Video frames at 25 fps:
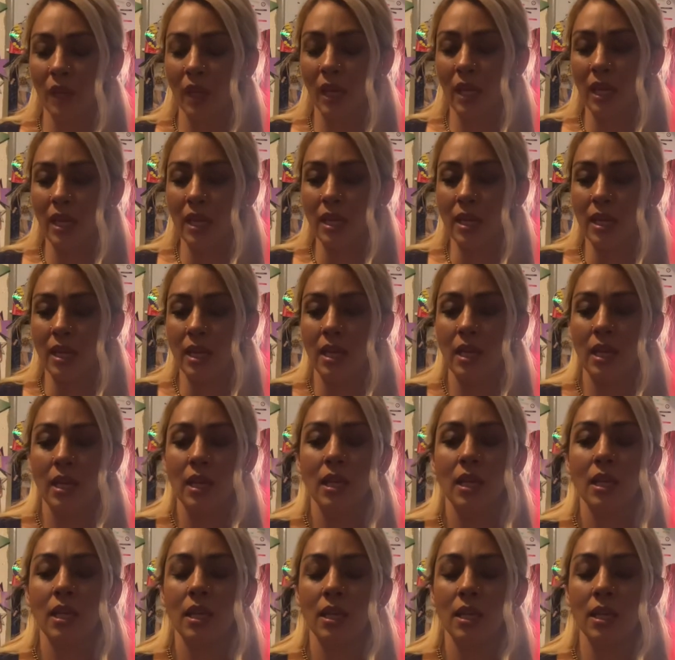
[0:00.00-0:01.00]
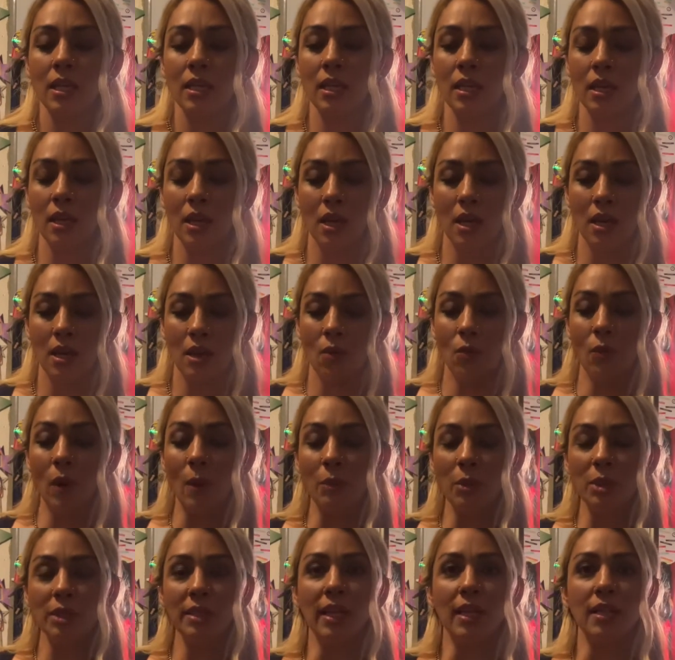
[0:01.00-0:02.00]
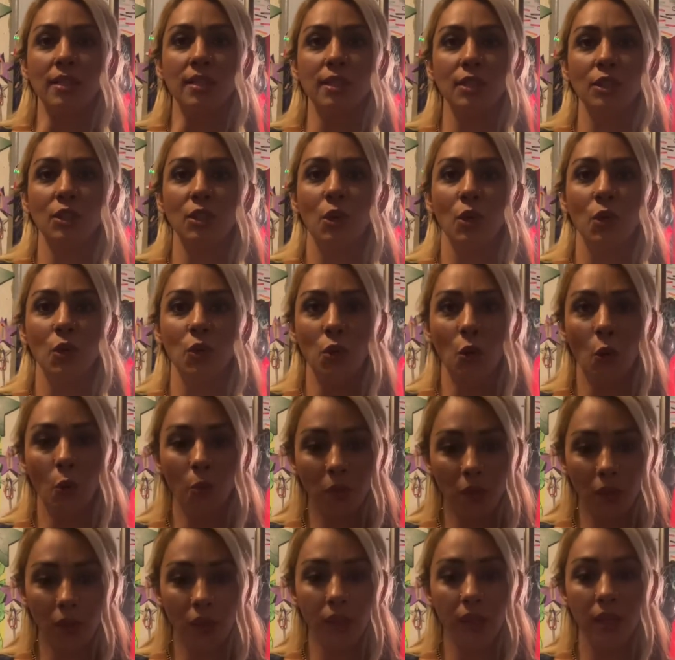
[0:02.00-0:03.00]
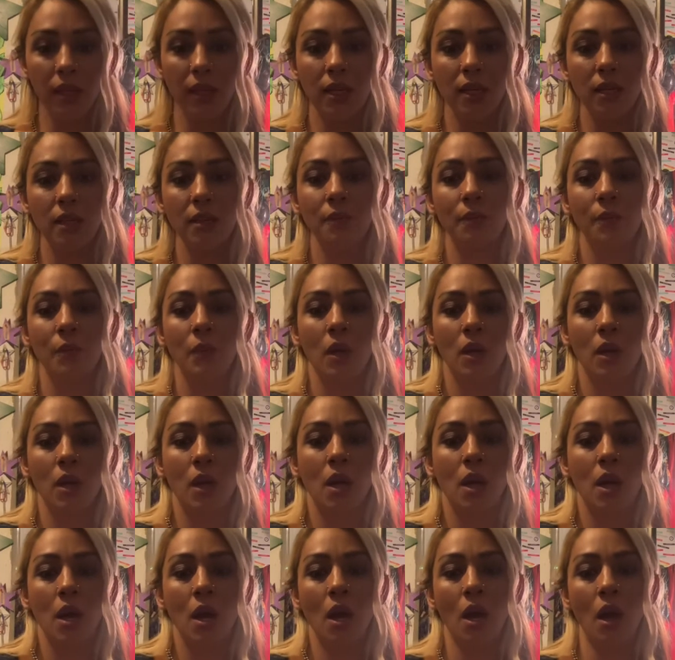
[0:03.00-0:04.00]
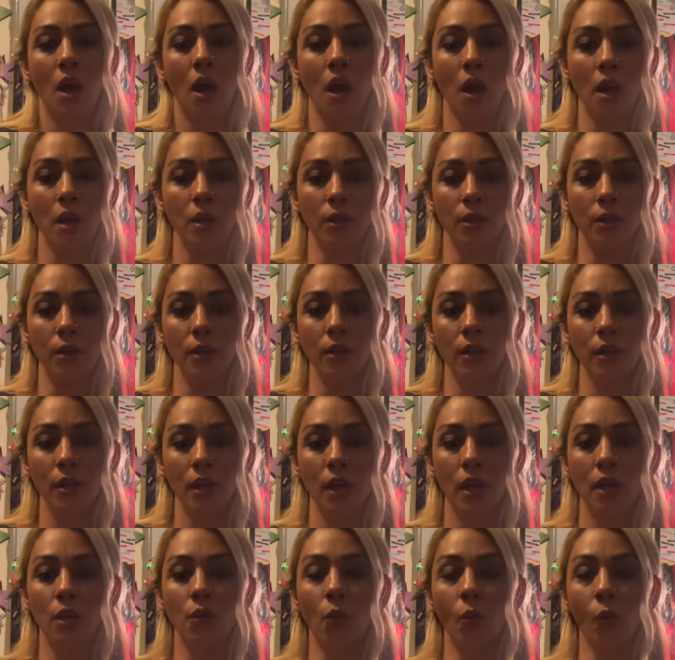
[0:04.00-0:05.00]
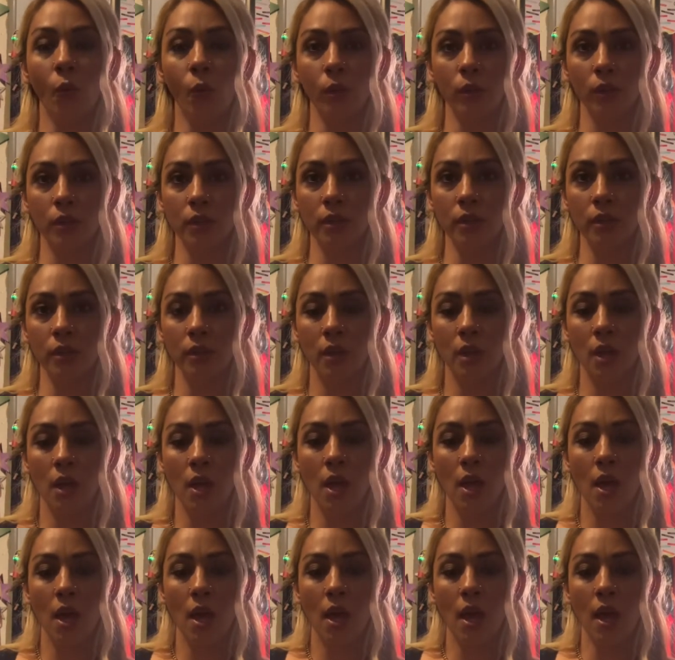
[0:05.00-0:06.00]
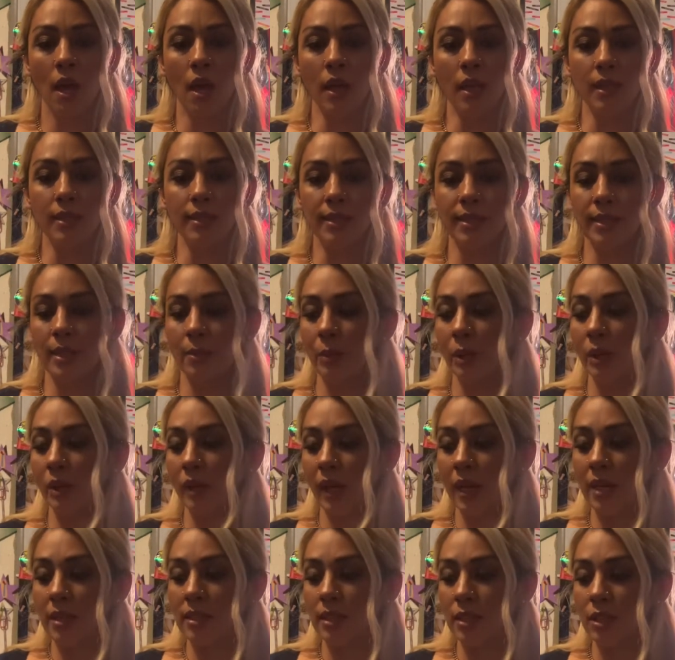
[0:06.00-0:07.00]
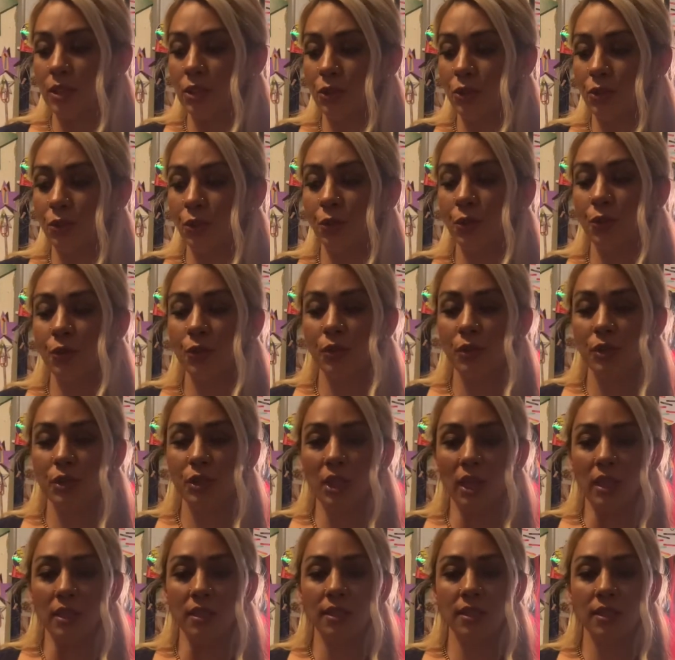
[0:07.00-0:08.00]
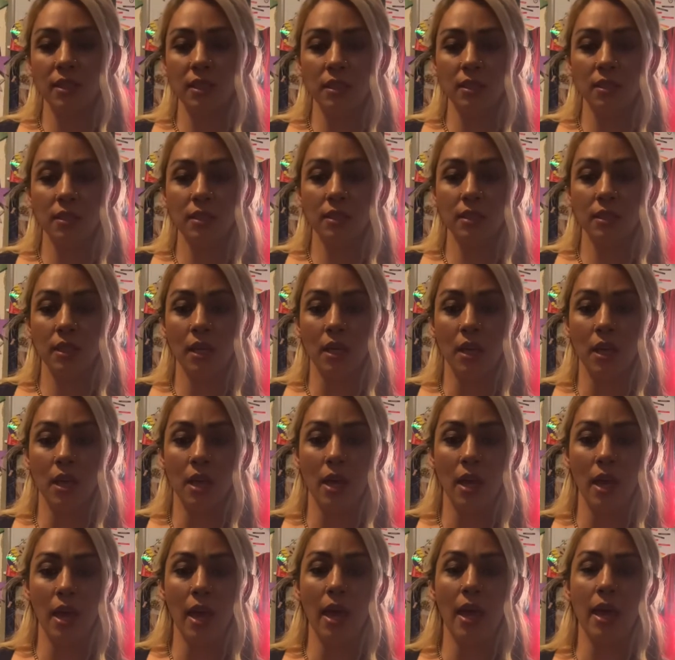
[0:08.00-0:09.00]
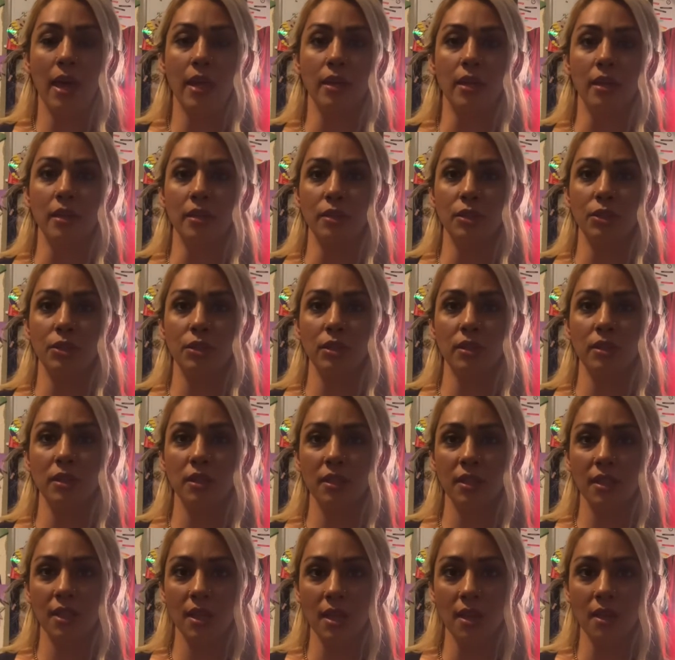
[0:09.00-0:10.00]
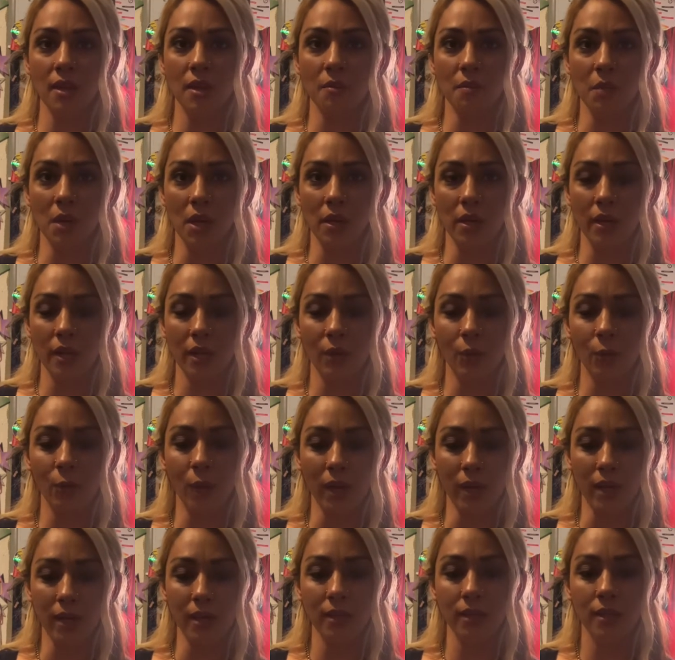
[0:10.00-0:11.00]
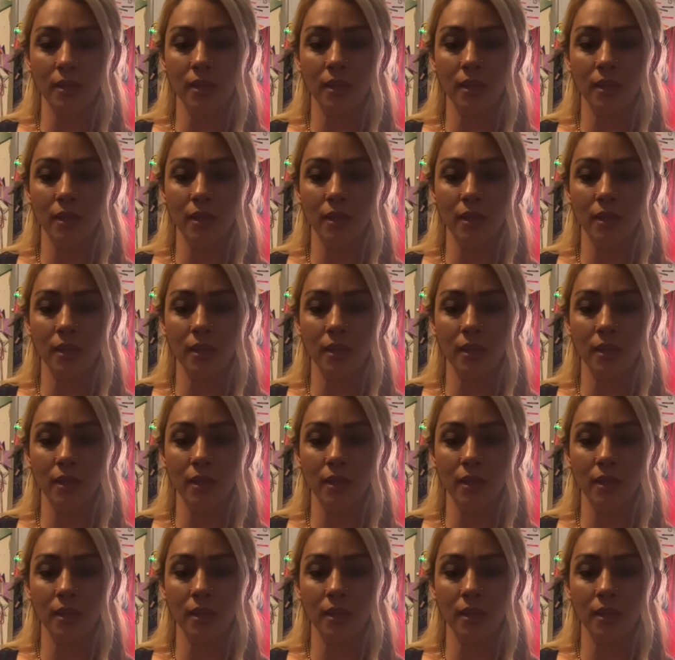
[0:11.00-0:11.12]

It represents nobility, honor, and order. It symbolizes truth, justice, and it's just the American way.